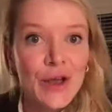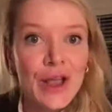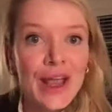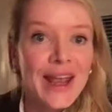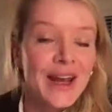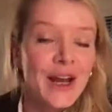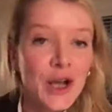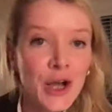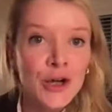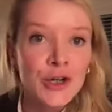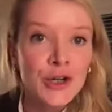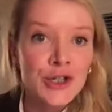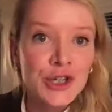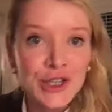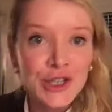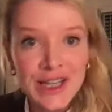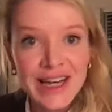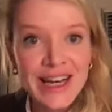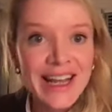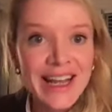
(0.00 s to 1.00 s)
in a country
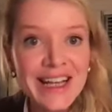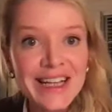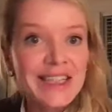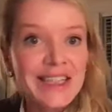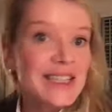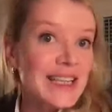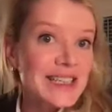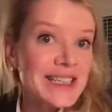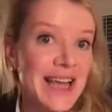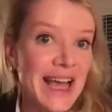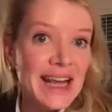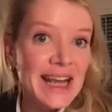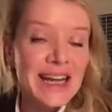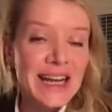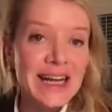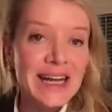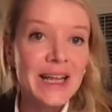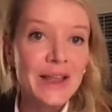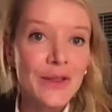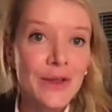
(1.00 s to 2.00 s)
that is, then
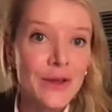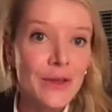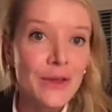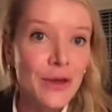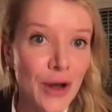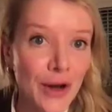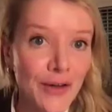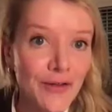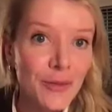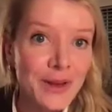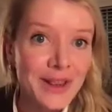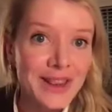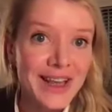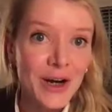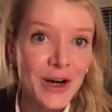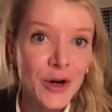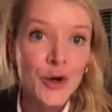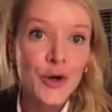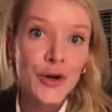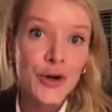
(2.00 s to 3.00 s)
technically the, the government
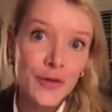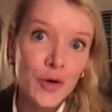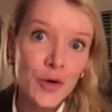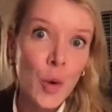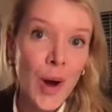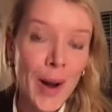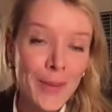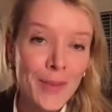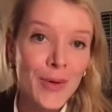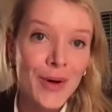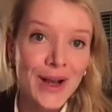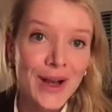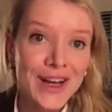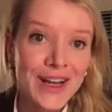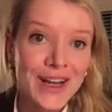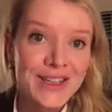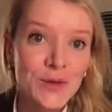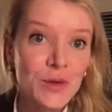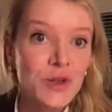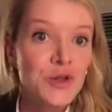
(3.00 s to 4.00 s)
there could have
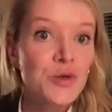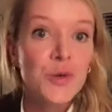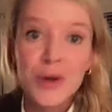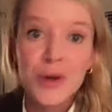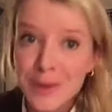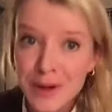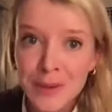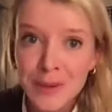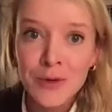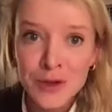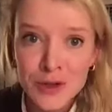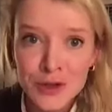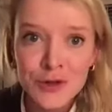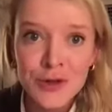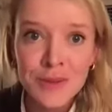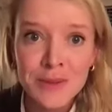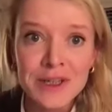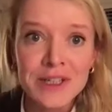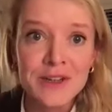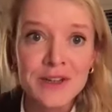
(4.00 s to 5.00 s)
cooperated, which would have been
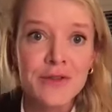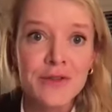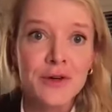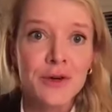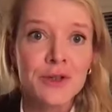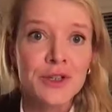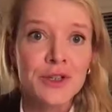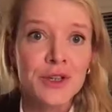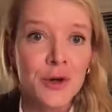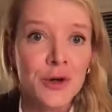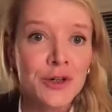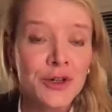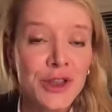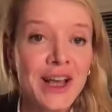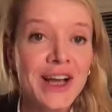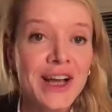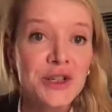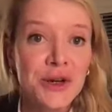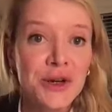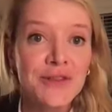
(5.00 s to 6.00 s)
extremely difficult, you know, under the
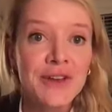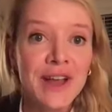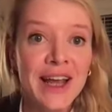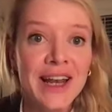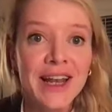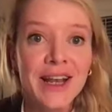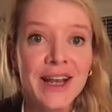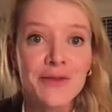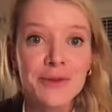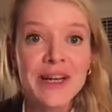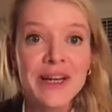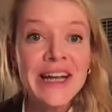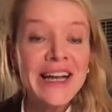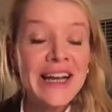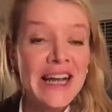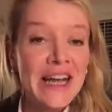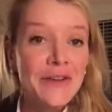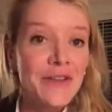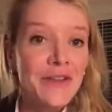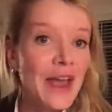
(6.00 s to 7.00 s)
Ashraf Ghani government.
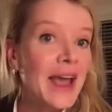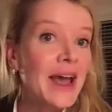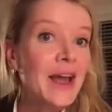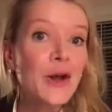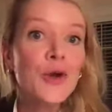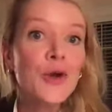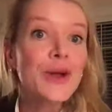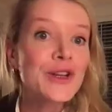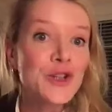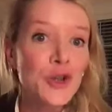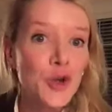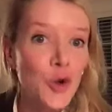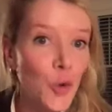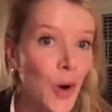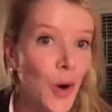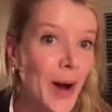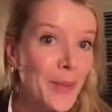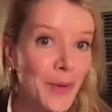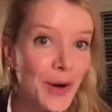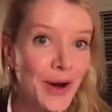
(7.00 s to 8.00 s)
If they had agreed to
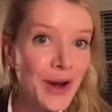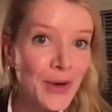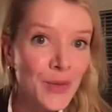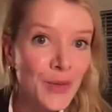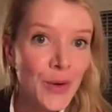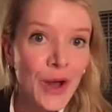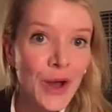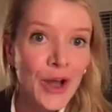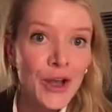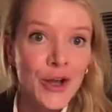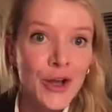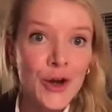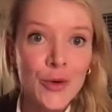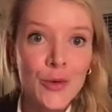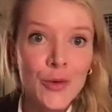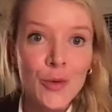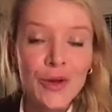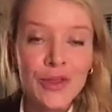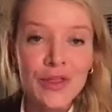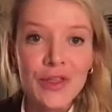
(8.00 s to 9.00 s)
cooperate, you know,
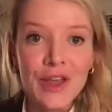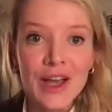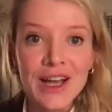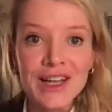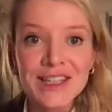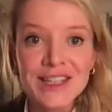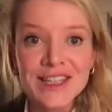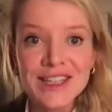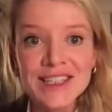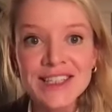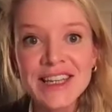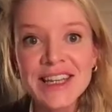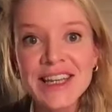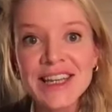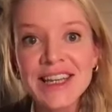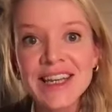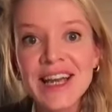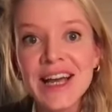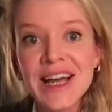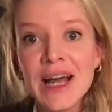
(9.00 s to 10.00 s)
with the
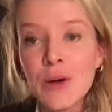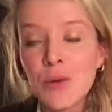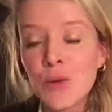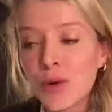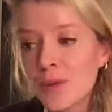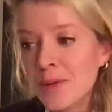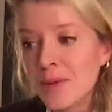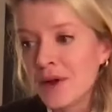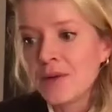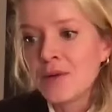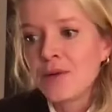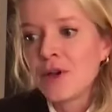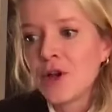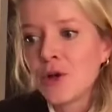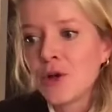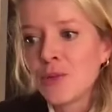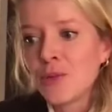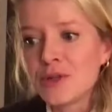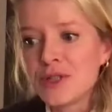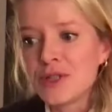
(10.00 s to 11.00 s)
ICC, would have been, you
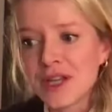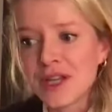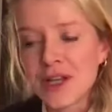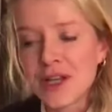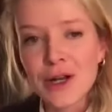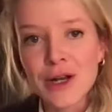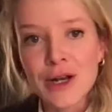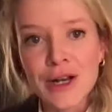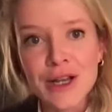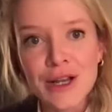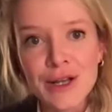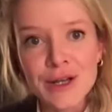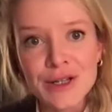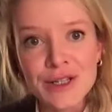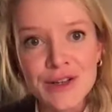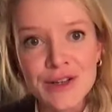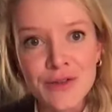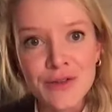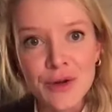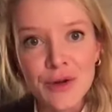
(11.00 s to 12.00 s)
know, particularly
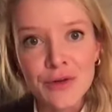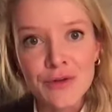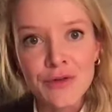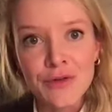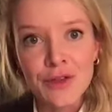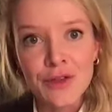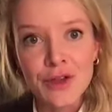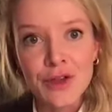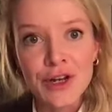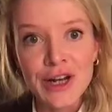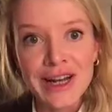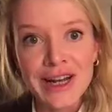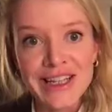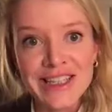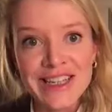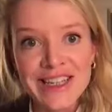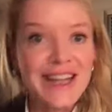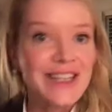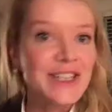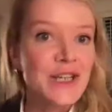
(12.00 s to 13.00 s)
difficult for the United
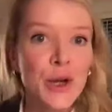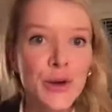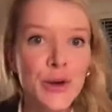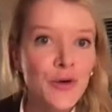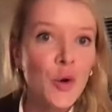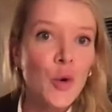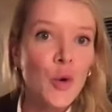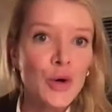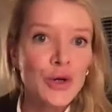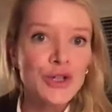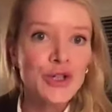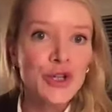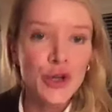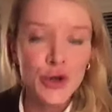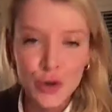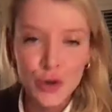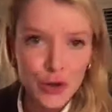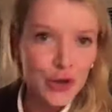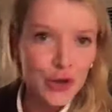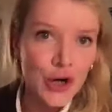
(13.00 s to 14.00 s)
States. Now, of course, you know,
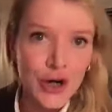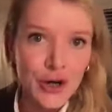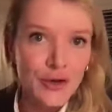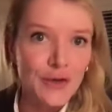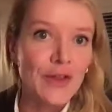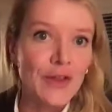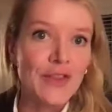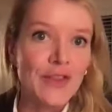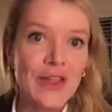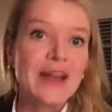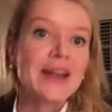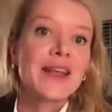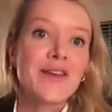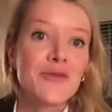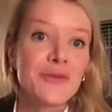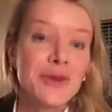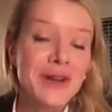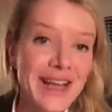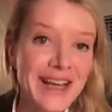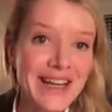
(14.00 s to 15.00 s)
you could argue that that
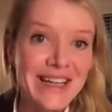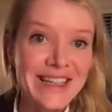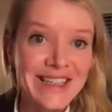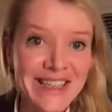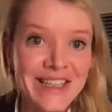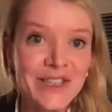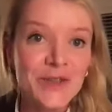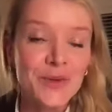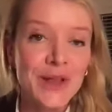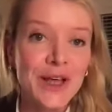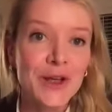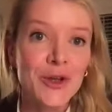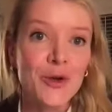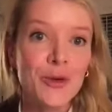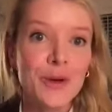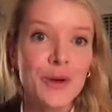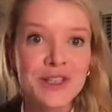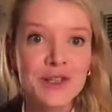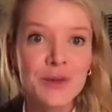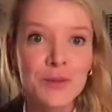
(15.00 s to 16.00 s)
government can't exist without
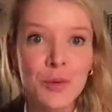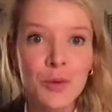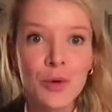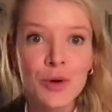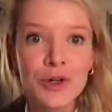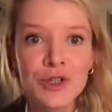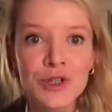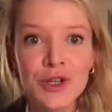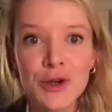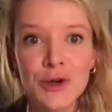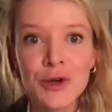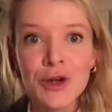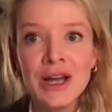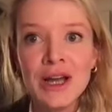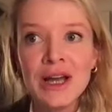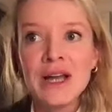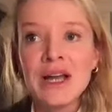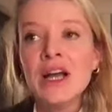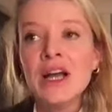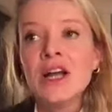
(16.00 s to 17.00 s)
U.S. support. So,
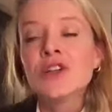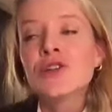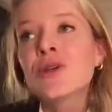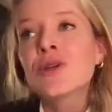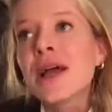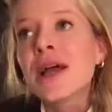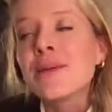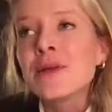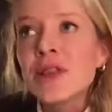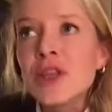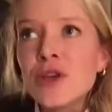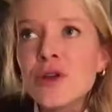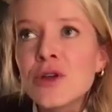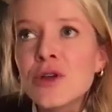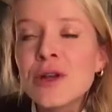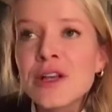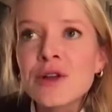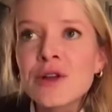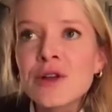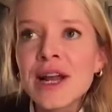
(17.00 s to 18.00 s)
so yeah, I mean, the
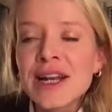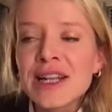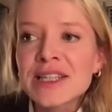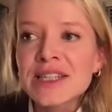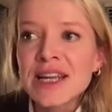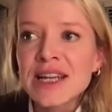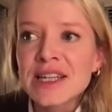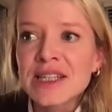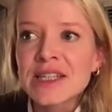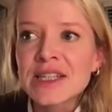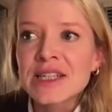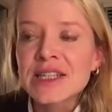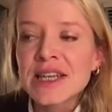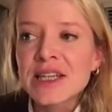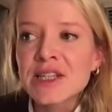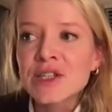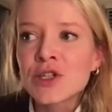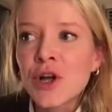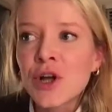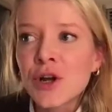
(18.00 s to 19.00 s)
Uni- United States is
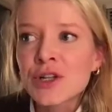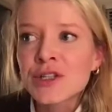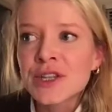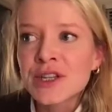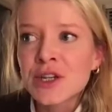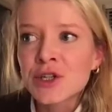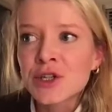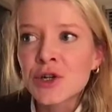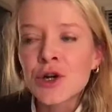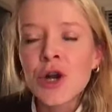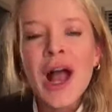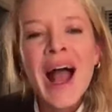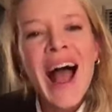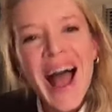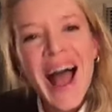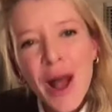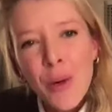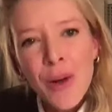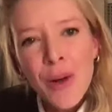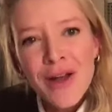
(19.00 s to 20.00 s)
is not a signature.
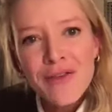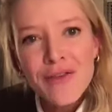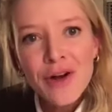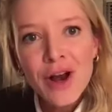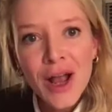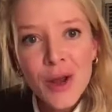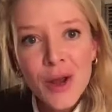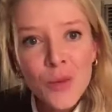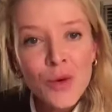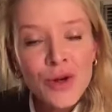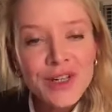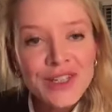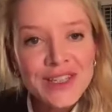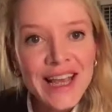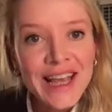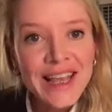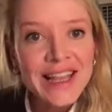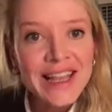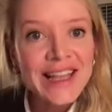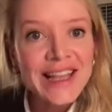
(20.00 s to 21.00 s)
However, I would
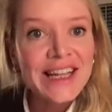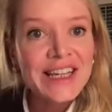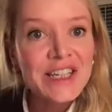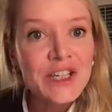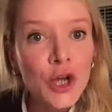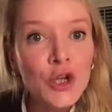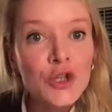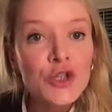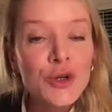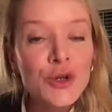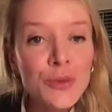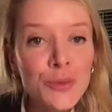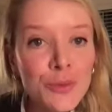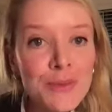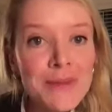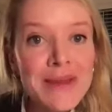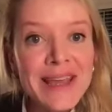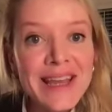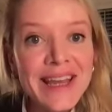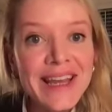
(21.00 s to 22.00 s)
say that that doesn't
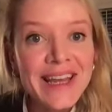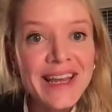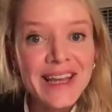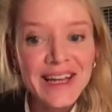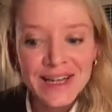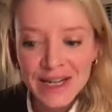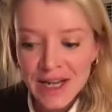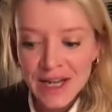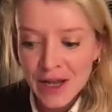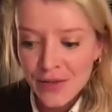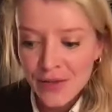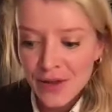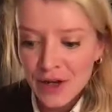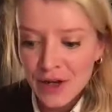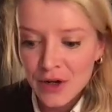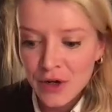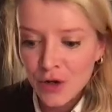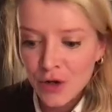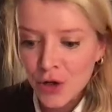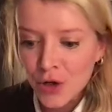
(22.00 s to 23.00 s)
mean that
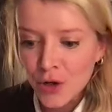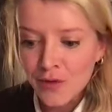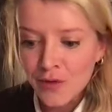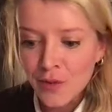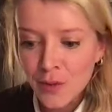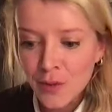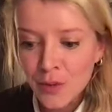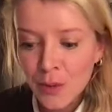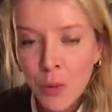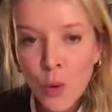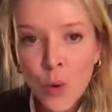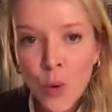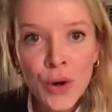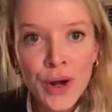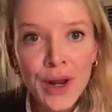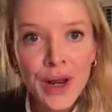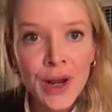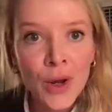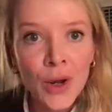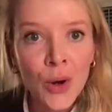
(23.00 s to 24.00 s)
you know if we're
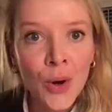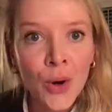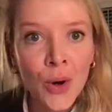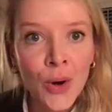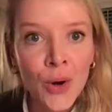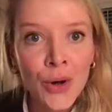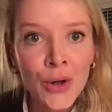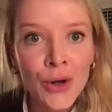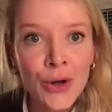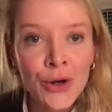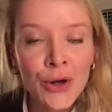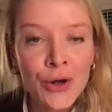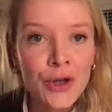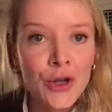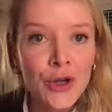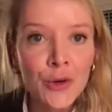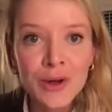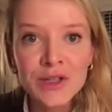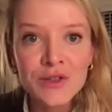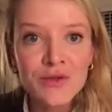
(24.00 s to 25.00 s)
reporting on
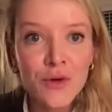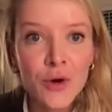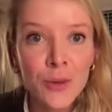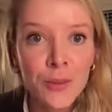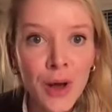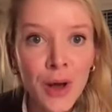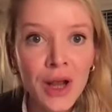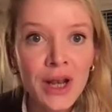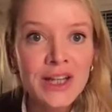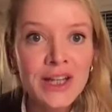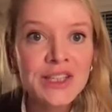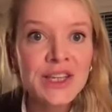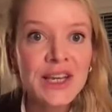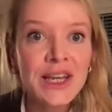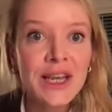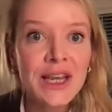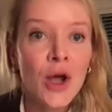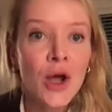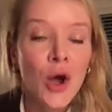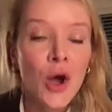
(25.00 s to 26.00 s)
U.S. foreign
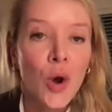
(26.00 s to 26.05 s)
policy